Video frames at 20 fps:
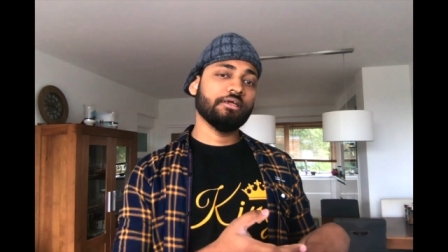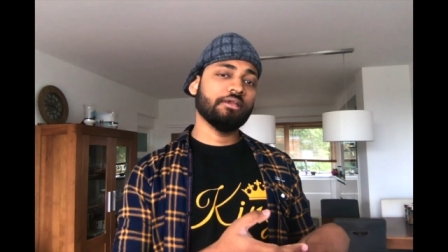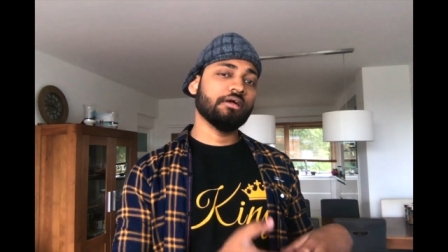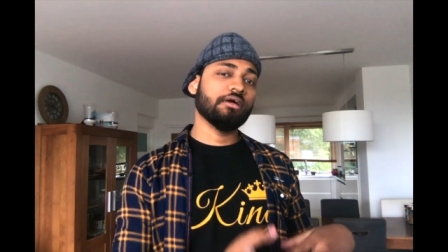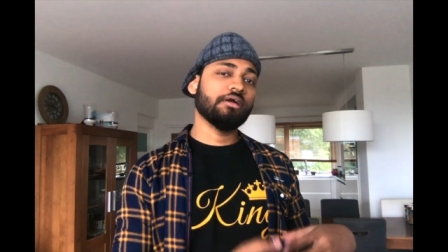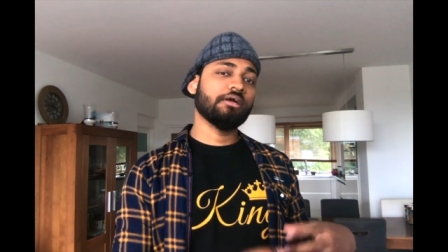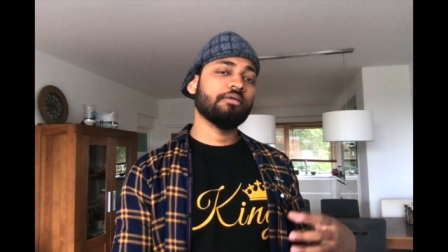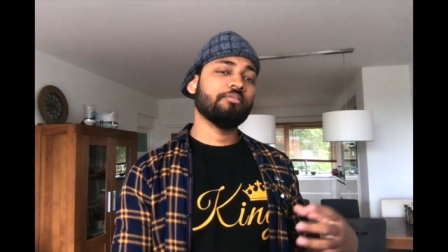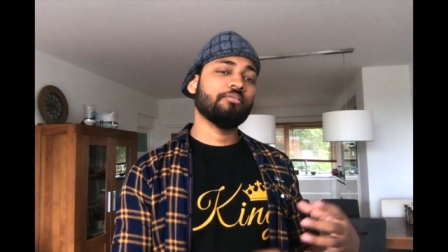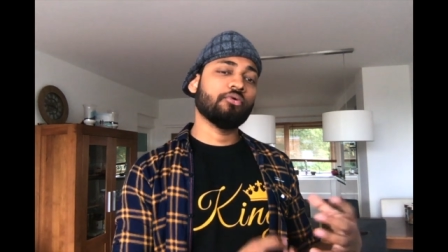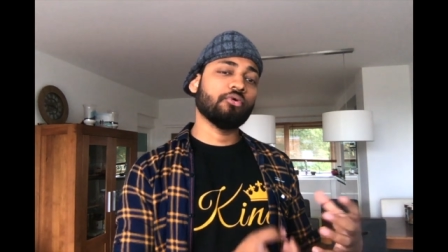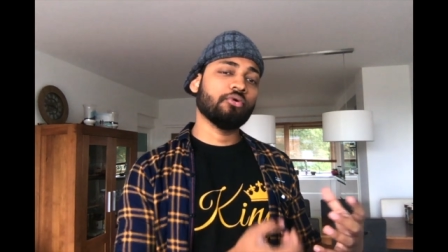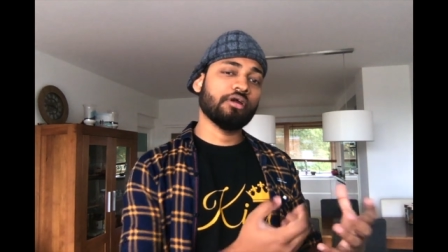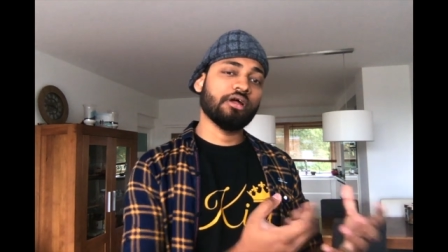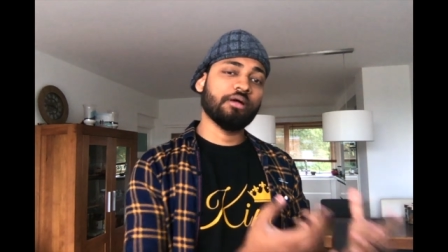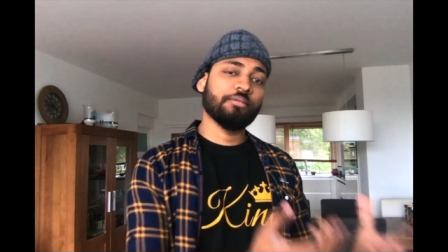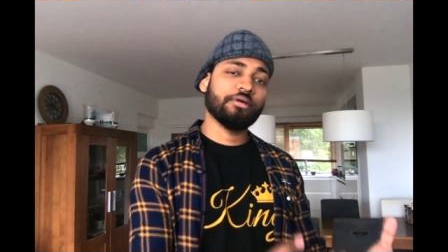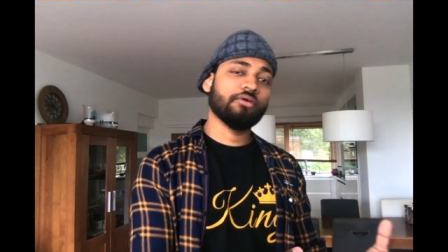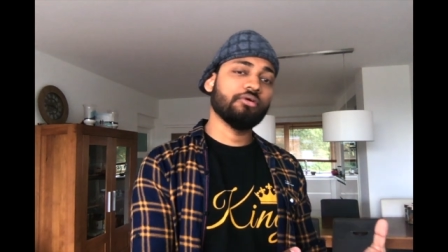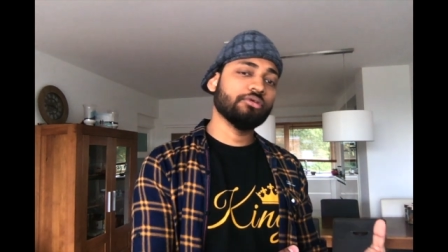learn
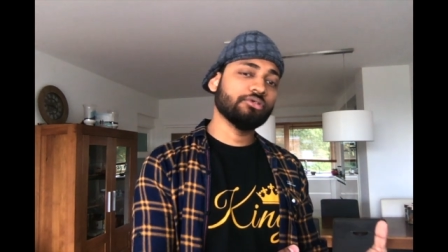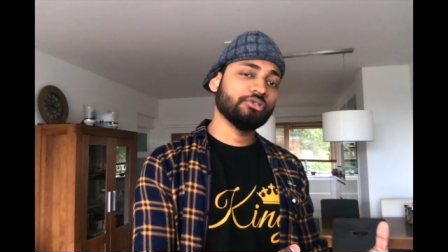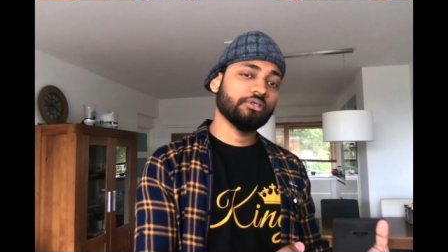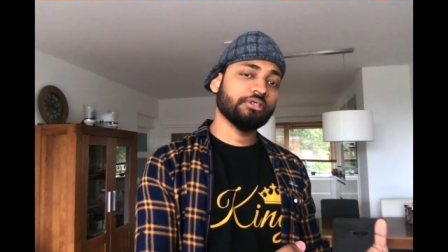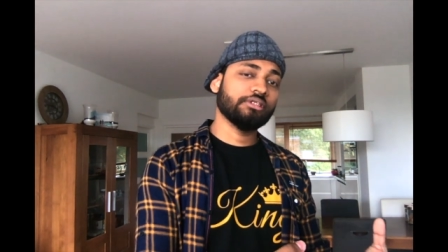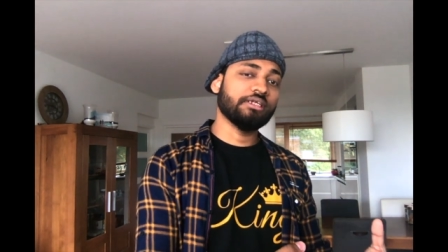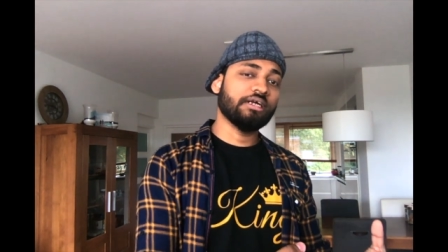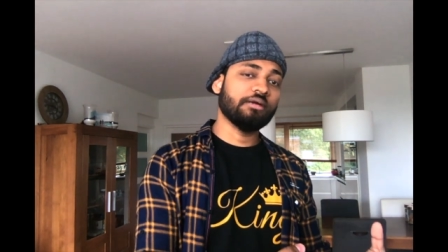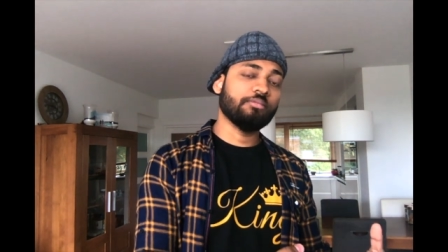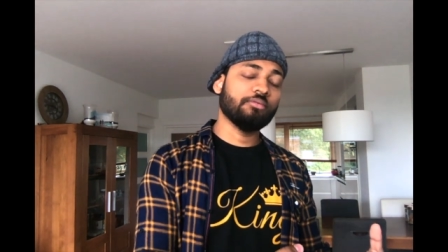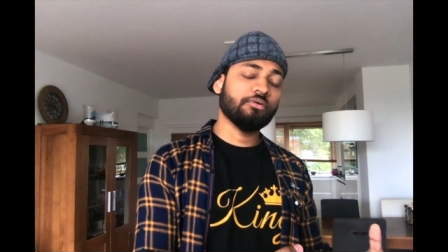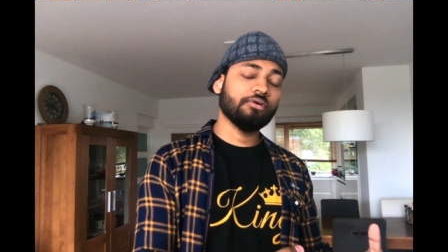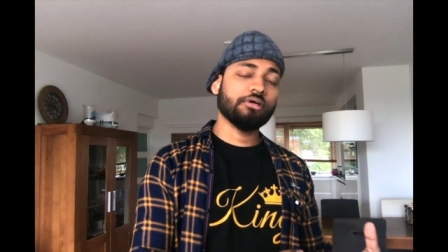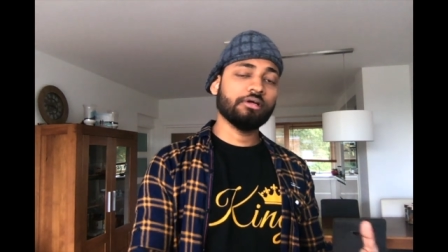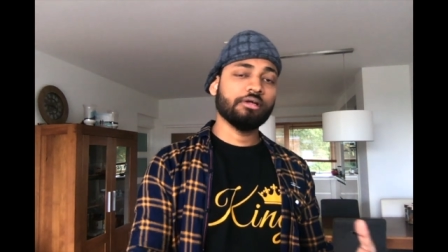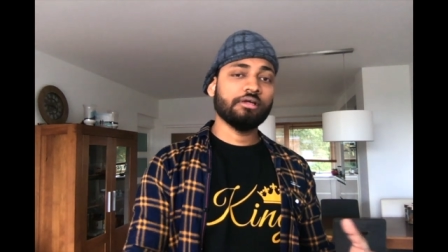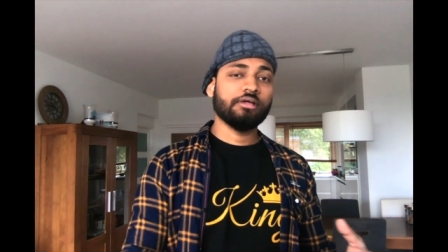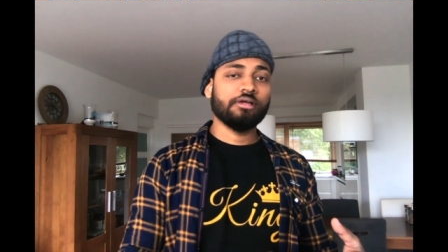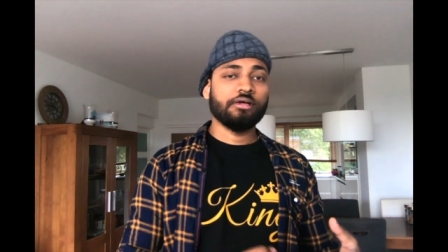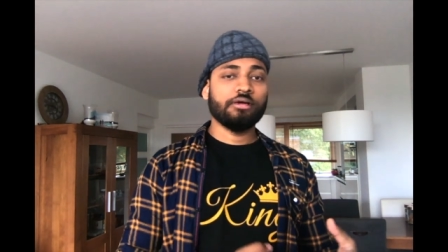programming also in that book,
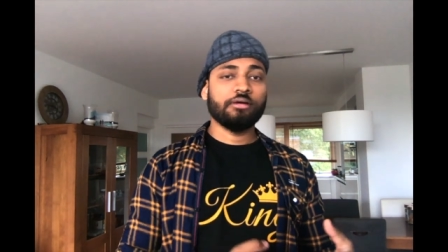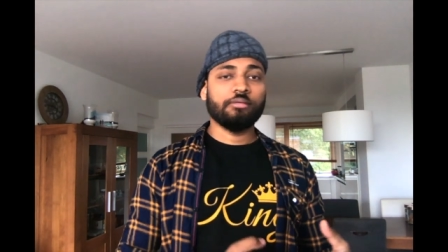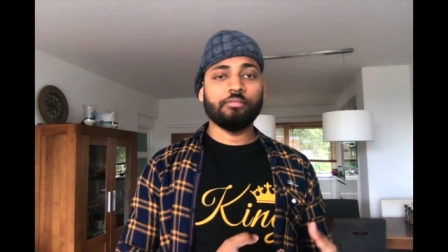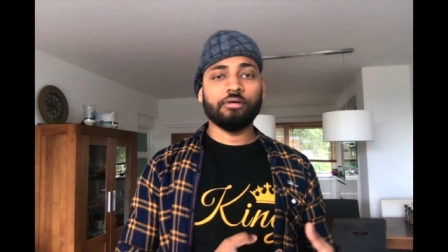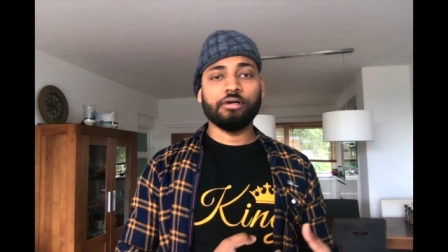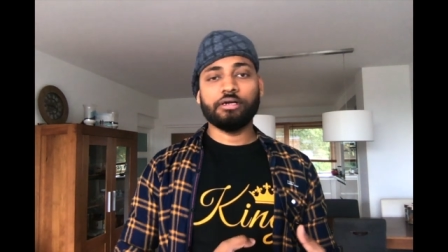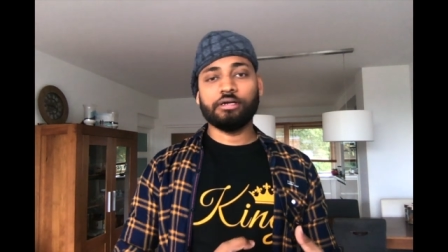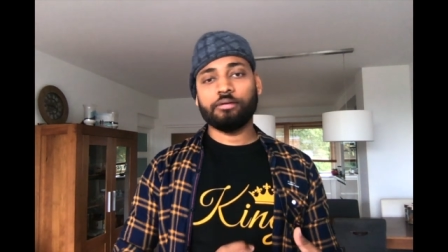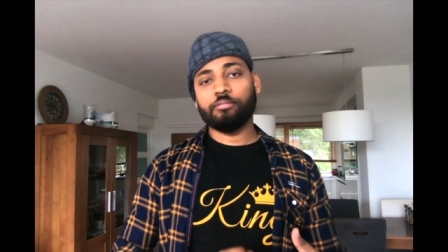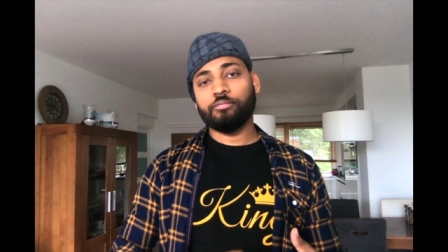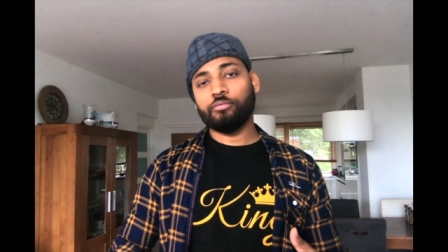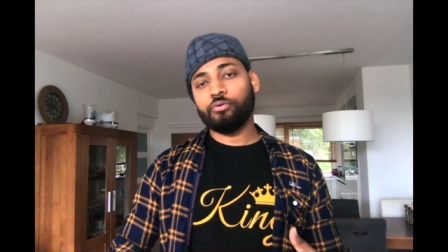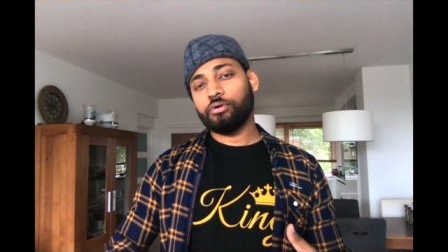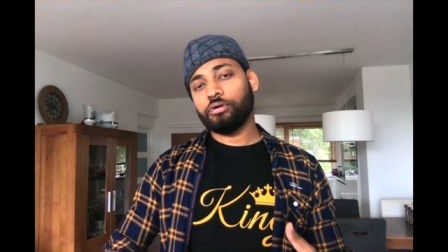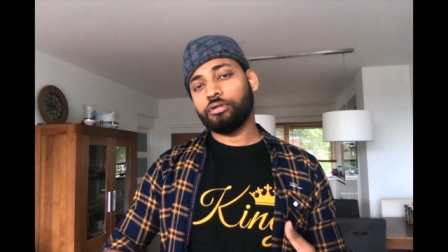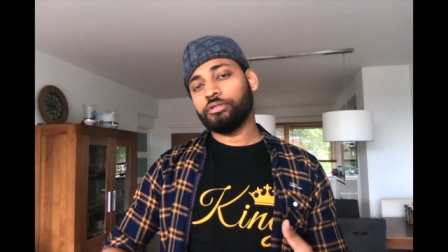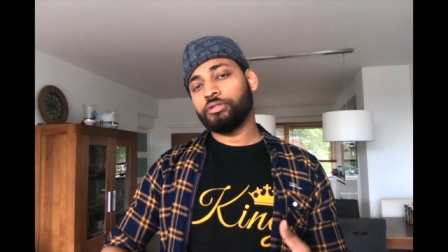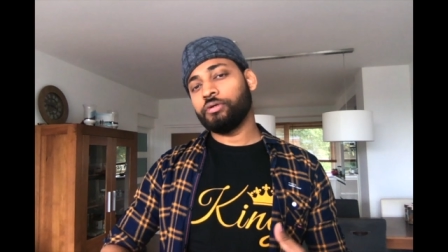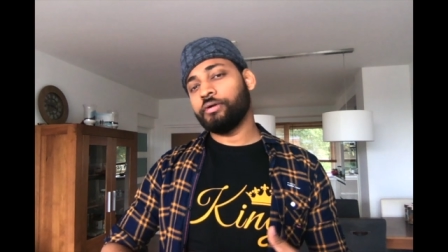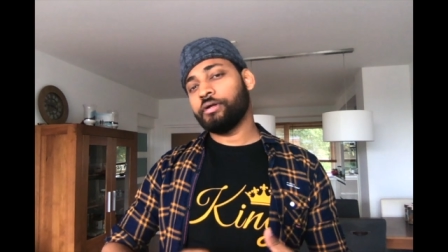but more
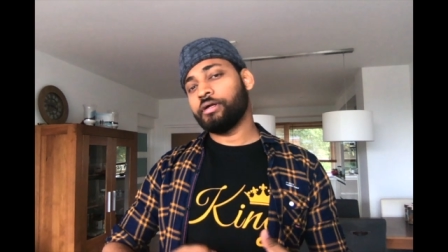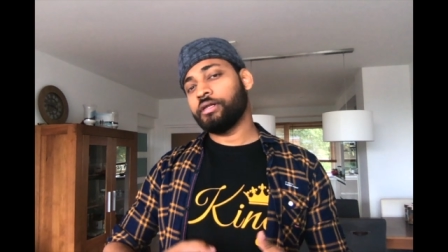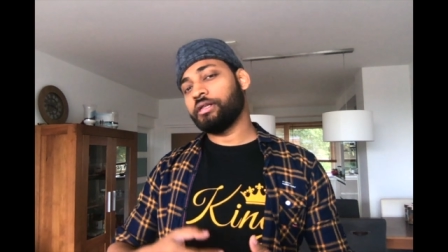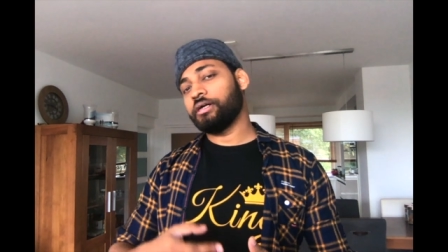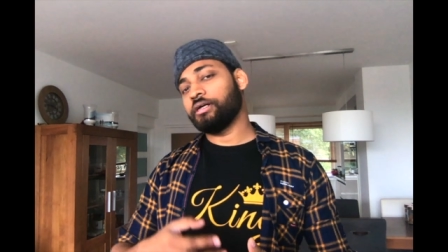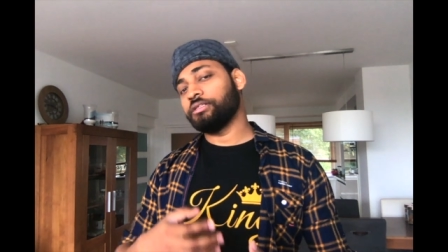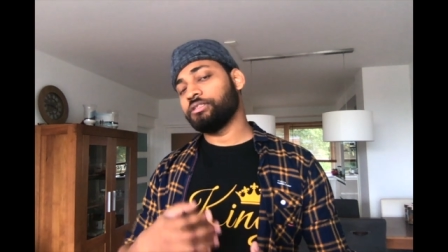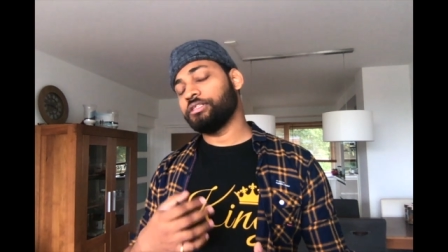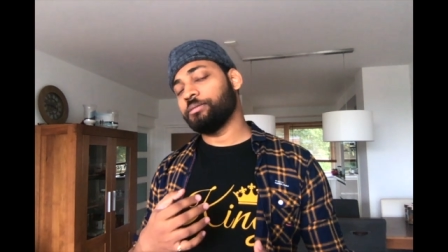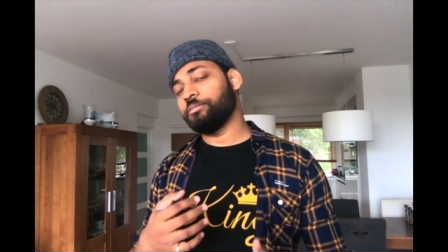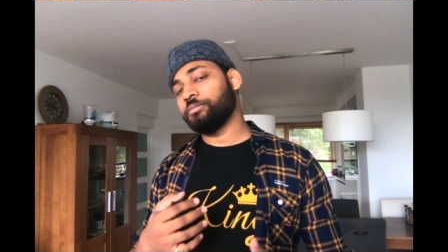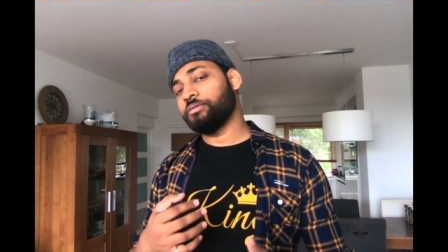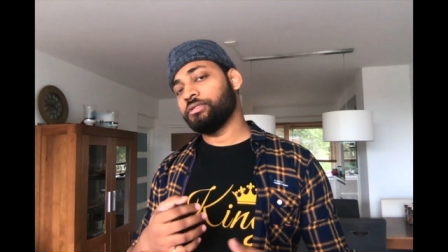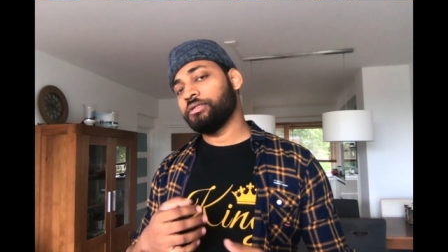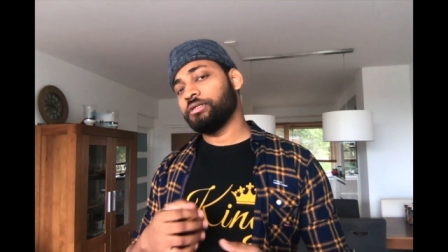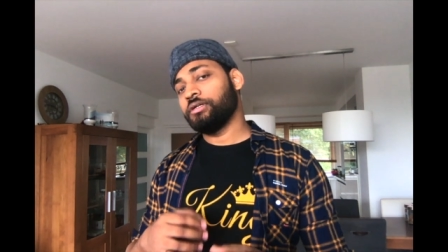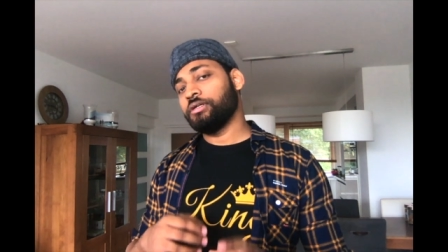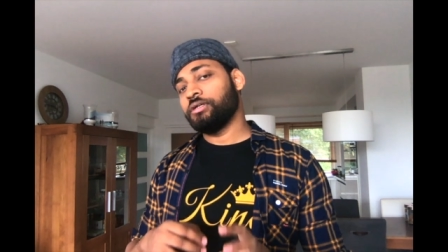on theoretical concepts.